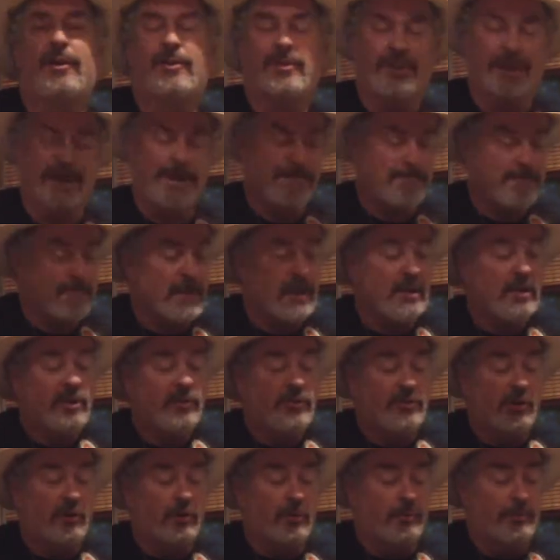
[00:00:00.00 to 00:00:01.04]
Okay,
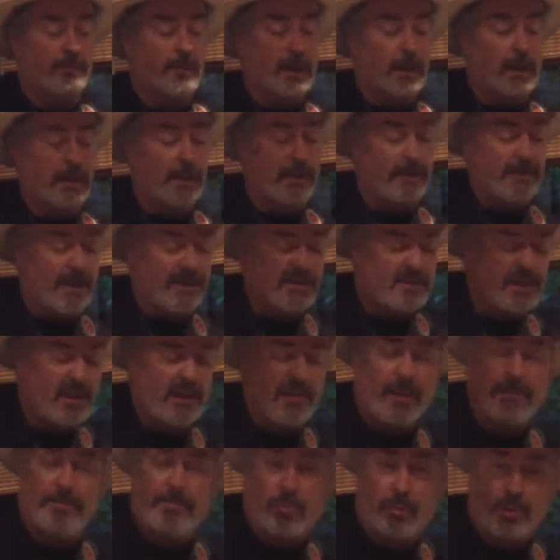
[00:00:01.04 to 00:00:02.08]
so that's
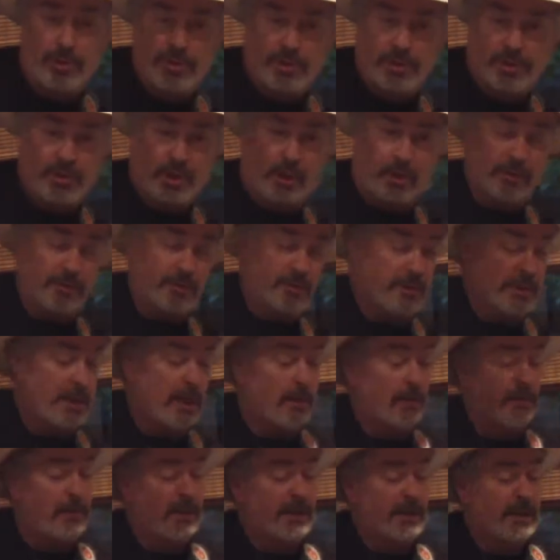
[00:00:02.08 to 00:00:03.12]
how that portion goes.
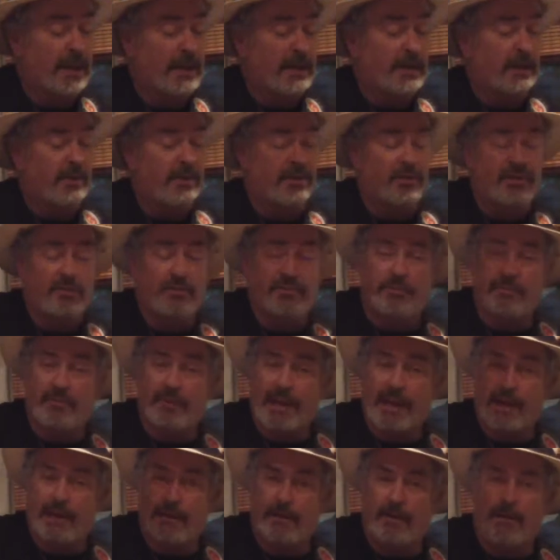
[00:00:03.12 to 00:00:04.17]
Now, again, it goes through
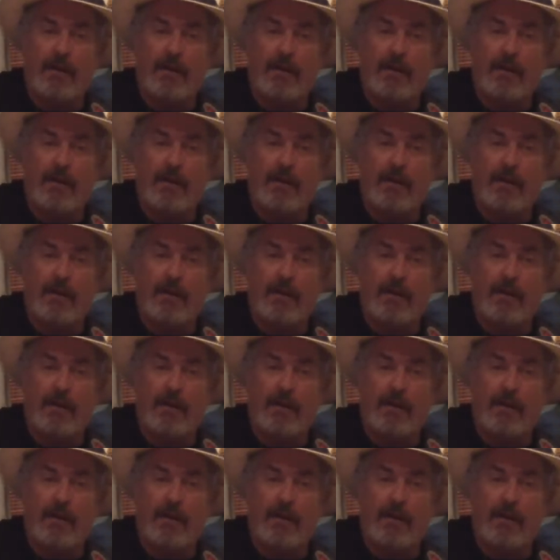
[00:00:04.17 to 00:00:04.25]
that.